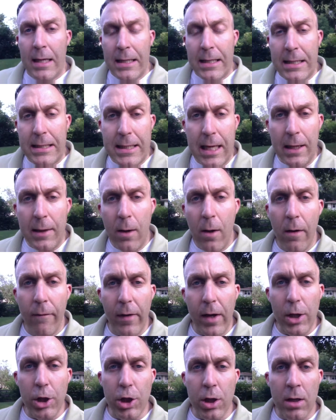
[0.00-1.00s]
stick to your
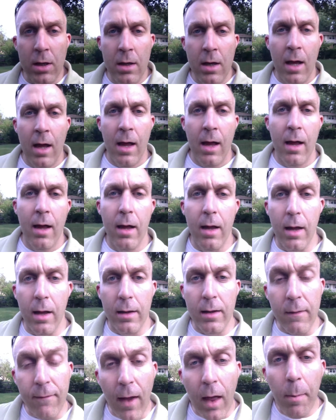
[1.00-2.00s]
vision,
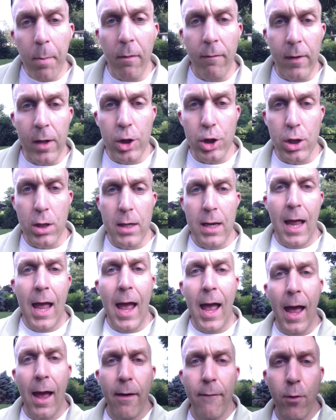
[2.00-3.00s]
develop a vision,
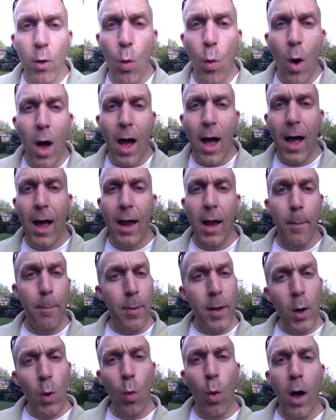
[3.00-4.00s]
have a why, a
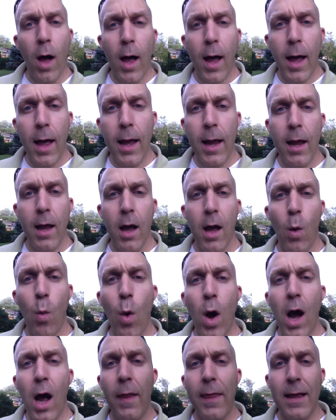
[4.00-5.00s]
big why, a
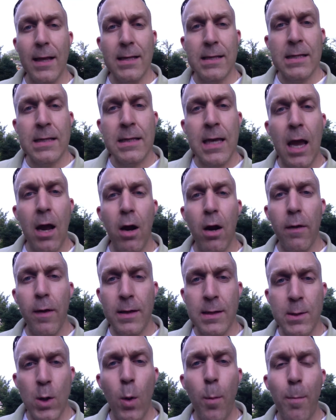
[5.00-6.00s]
why that's
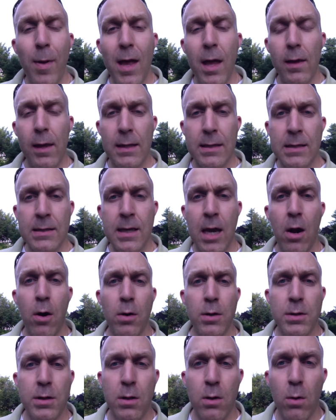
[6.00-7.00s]
so big it
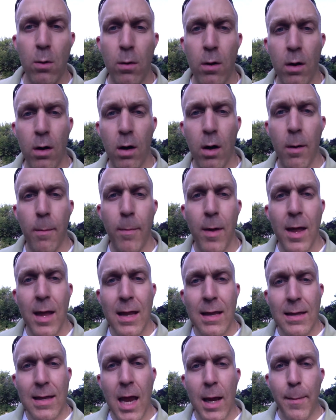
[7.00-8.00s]
scares you.
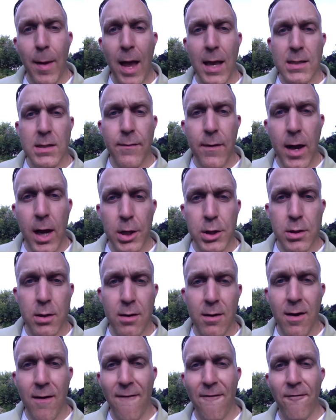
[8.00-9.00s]
Take massive
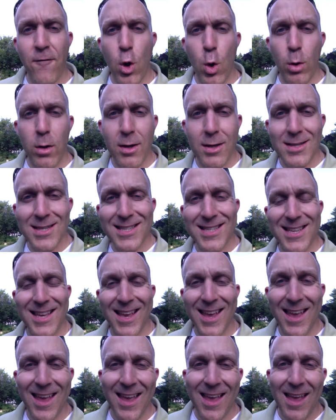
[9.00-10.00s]
action, focus,
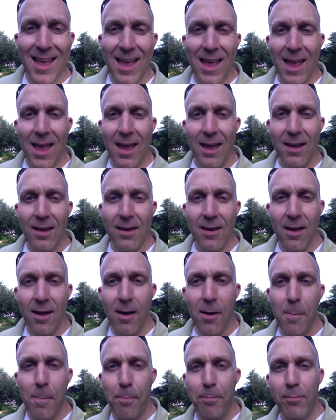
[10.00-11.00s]
and
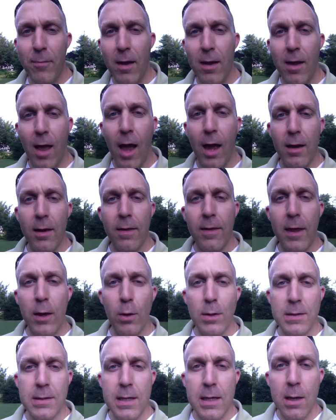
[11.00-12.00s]
I think
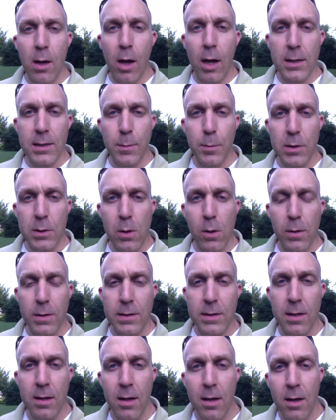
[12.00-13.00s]
you'll see awesome
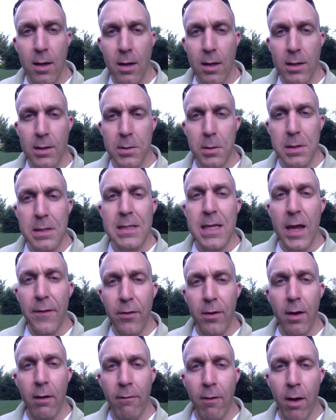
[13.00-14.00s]
results. So just
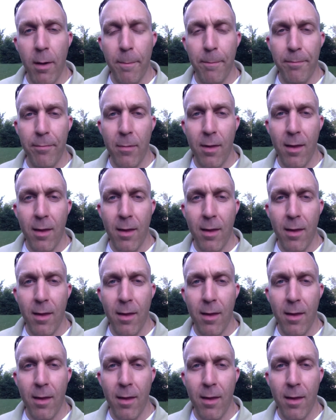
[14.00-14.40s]
never give up.